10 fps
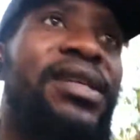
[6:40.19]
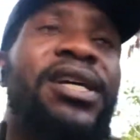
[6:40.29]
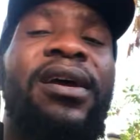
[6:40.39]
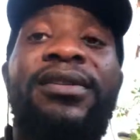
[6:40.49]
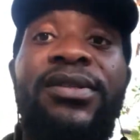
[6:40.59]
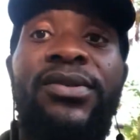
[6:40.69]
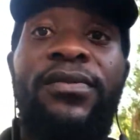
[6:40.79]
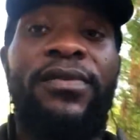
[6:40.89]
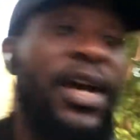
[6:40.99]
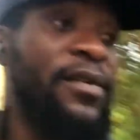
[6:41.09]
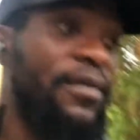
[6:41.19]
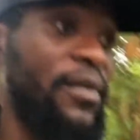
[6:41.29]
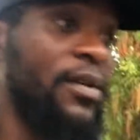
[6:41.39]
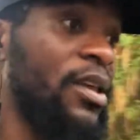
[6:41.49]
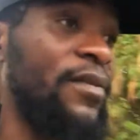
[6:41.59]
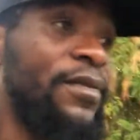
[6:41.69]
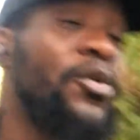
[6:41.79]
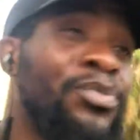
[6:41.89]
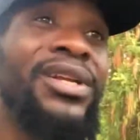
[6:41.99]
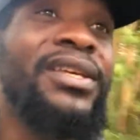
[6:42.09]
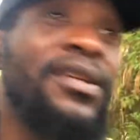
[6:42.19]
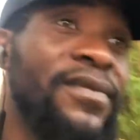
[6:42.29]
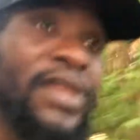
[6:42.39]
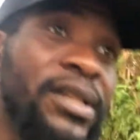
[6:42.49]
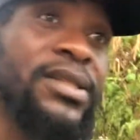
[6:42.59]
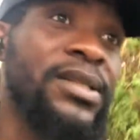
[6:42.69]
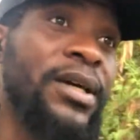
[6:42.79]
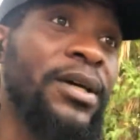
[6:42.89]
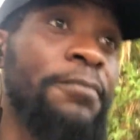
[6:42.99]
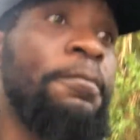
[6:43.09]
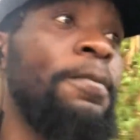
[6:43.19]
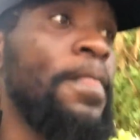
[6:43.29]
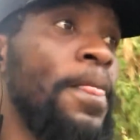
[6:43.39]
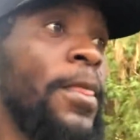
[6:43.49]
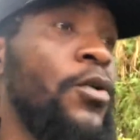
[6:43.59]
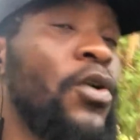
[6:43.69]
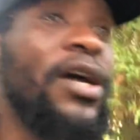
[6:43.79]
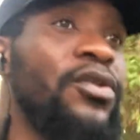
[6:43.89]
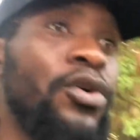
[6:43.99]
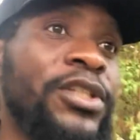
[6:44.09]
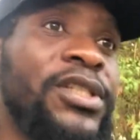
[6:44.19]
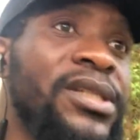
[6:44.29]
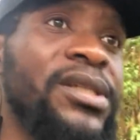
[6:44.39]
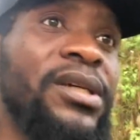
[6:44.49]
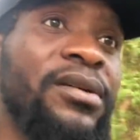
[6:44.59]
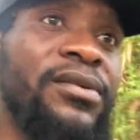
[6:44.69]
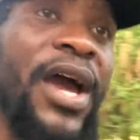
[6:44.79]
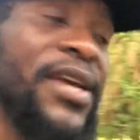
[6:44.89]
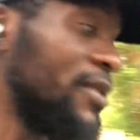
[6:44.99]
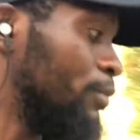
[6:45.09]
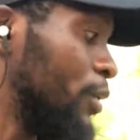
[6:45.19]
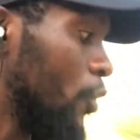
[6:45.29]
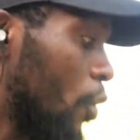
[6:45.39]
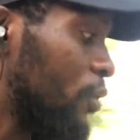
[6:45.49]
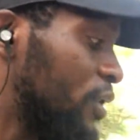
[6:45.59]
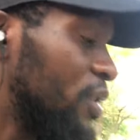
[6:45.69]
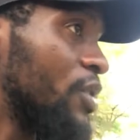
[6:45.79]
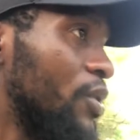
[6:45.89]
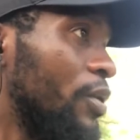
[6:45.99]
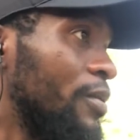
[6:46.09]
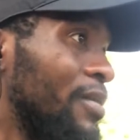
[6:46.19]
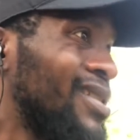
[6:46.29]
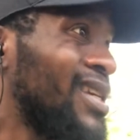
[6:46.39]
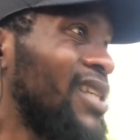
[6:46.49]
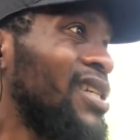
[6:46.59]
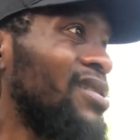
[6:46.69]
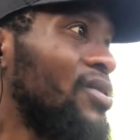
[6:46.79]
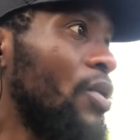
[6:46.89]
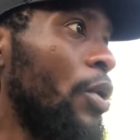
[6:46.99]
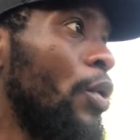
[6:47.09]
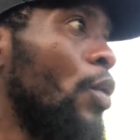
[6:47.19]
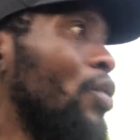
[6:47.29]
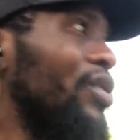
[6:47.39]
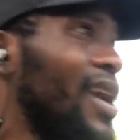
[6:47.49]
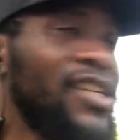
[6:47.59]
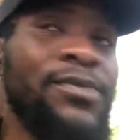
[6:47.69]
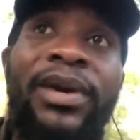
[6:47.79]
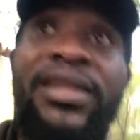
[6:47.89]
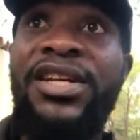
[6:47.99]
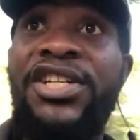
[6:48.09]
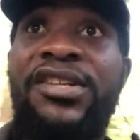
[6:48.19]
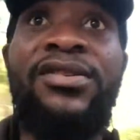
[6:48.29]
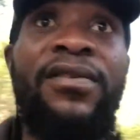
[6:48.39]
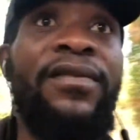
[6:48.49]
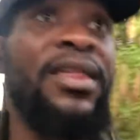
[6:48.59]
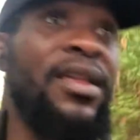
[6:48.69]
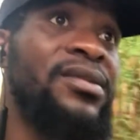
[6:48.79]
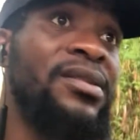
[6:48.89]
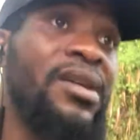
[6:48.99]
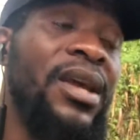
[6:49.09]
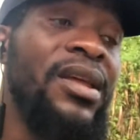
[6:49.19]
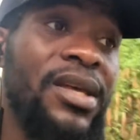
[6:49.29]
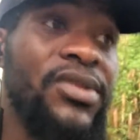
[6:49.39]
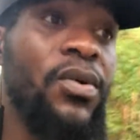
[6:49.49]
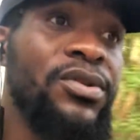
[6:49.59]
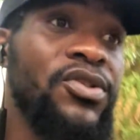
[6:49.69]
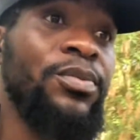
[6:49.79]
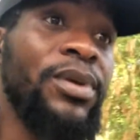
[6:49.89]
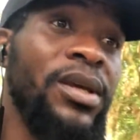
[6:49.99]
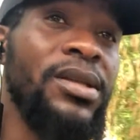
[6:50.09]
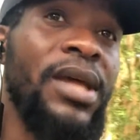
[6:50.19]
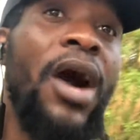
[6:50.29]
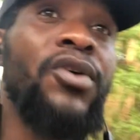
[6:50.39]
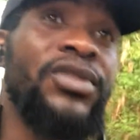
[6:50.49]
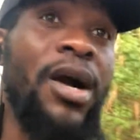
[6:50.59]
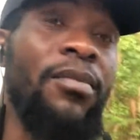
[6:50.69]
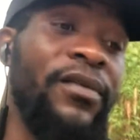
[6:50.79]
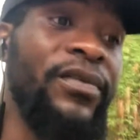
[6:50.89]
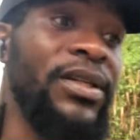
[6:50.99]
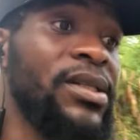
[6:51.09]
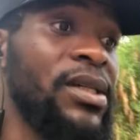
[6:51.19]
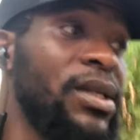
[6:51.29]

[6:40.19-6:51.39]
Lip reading: challenges of life. If you believe that you cannot rise beyond your limitations or the expectations of others, that's going to be the outcome of it.